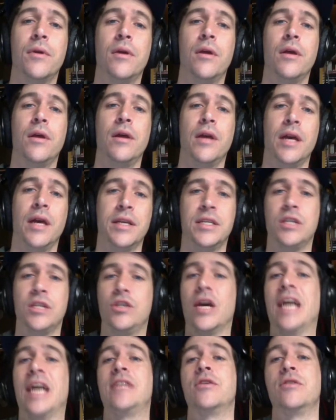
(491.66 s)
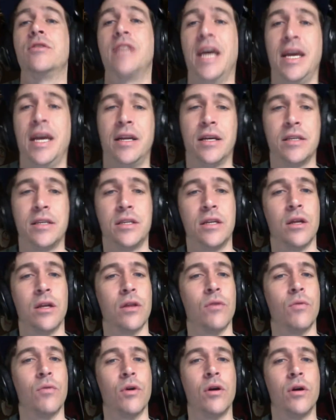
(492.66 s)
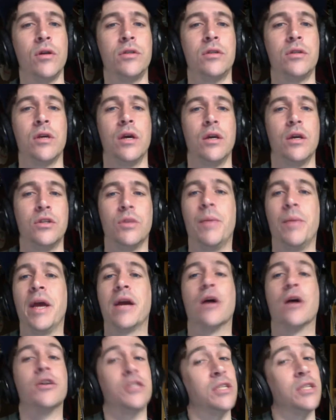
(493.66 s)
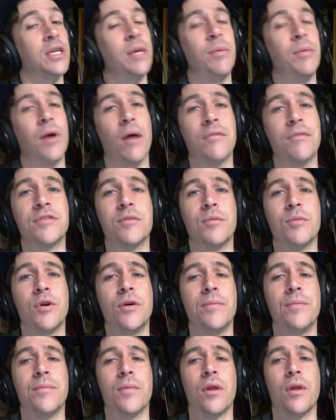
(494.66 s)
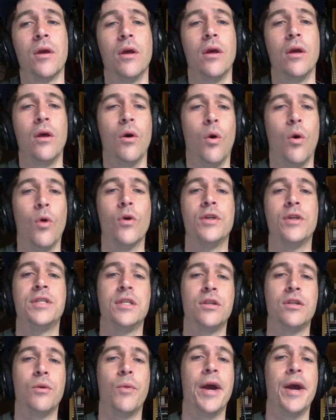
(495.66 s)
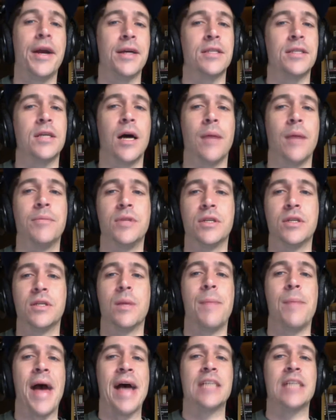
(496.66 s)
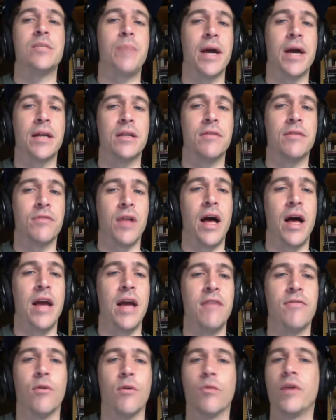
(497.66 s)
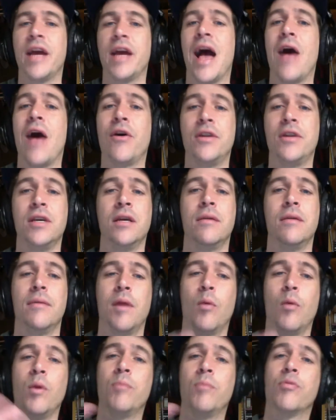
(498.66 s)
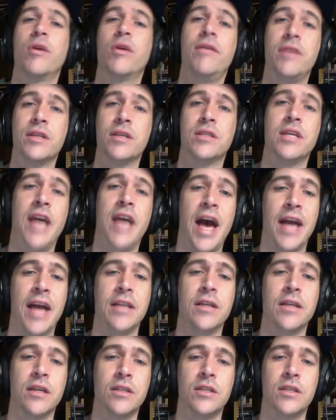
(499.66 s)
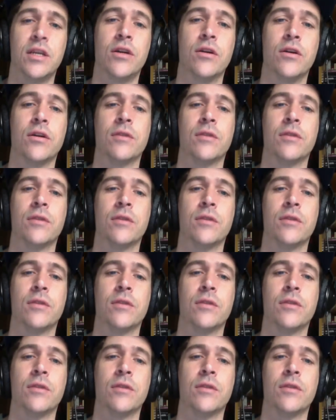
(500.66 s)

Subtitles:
Is it to entertain us, in other words, to make our sleep comfortable? Or is it to wake us up to some aspect of life or reality that we previously hadn't considered?